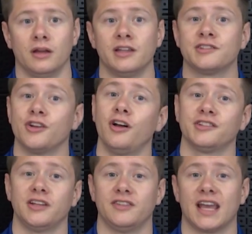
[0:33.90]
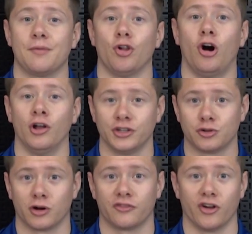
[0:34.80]
Install safety cable on the
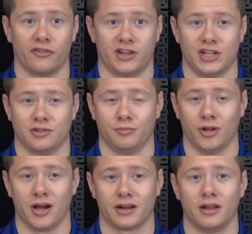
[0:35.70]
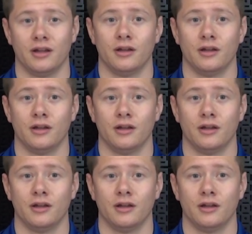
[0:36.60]
torque verification block.